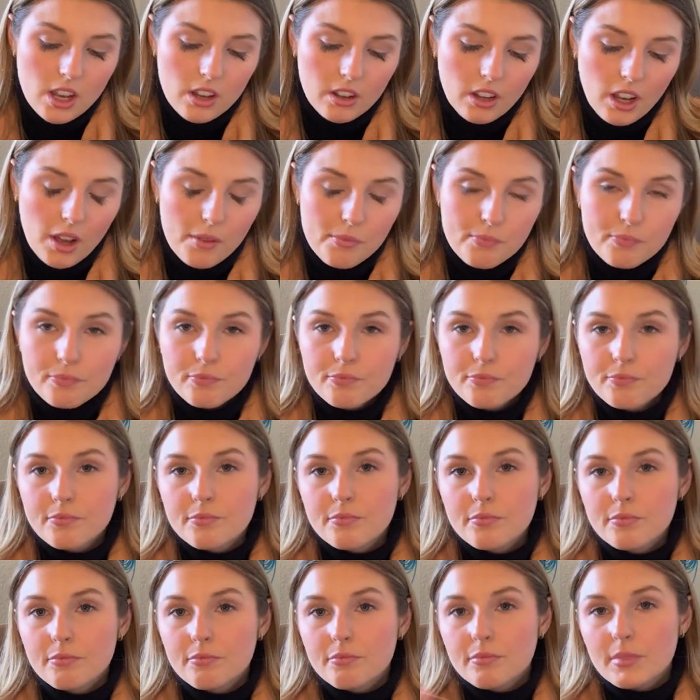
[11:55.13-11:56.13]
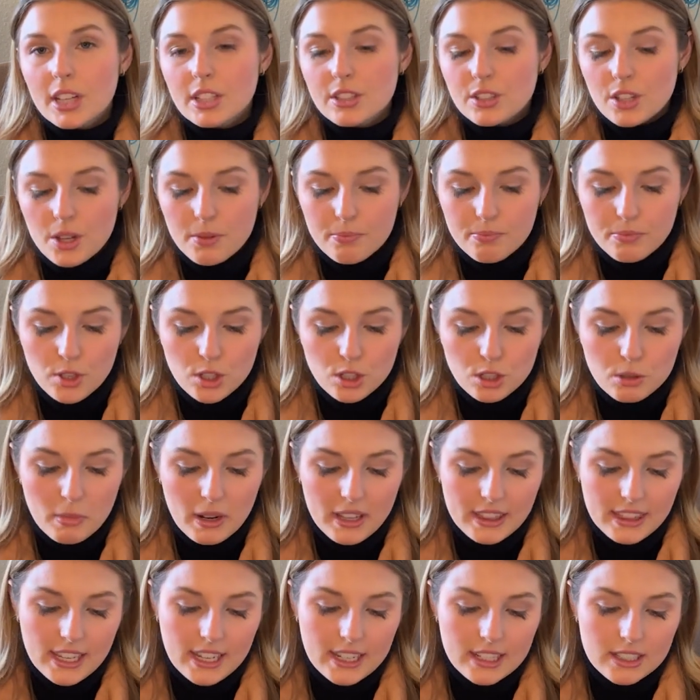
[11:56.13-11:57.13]
okay that's good. Those are my
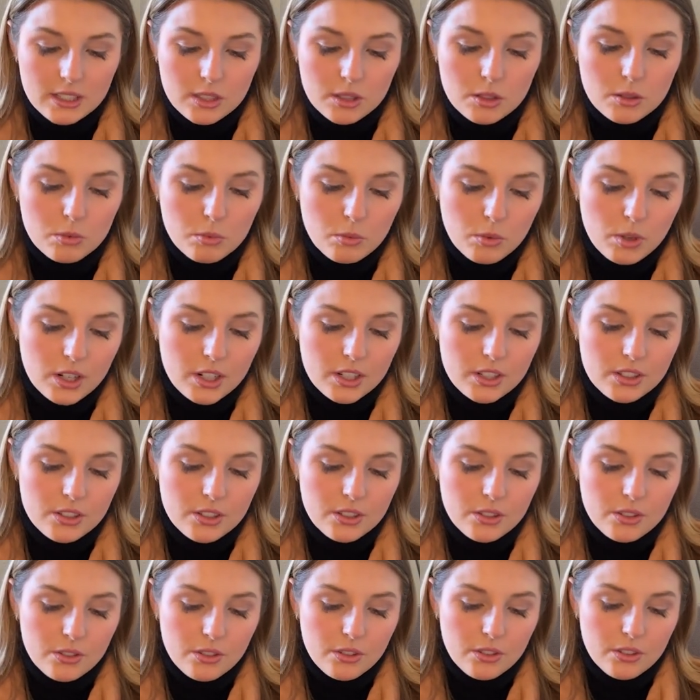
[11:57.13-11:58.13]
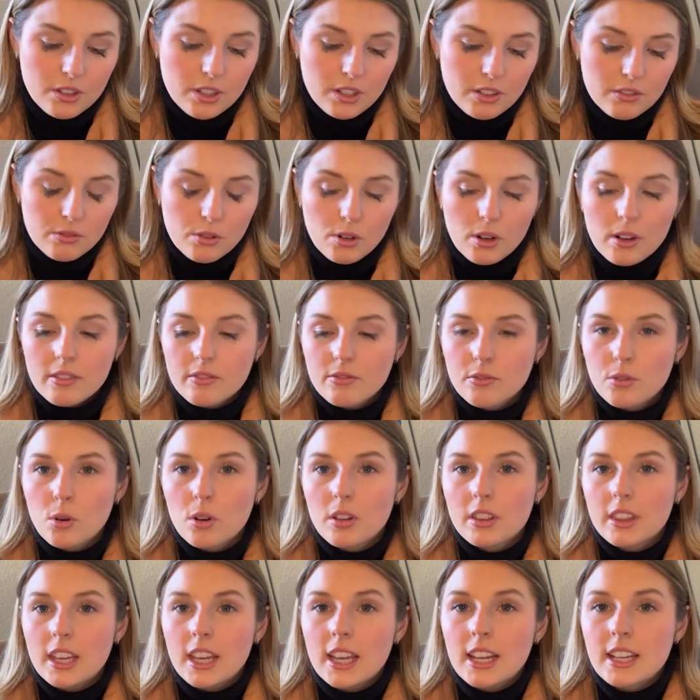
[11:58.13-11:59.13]
things. One, two, three, four. Four
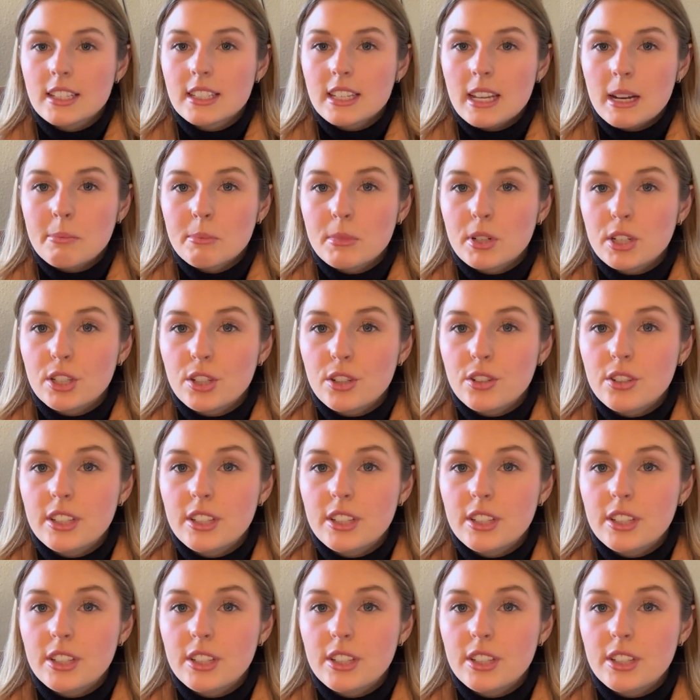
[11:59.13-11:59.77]
things that I'm gonna do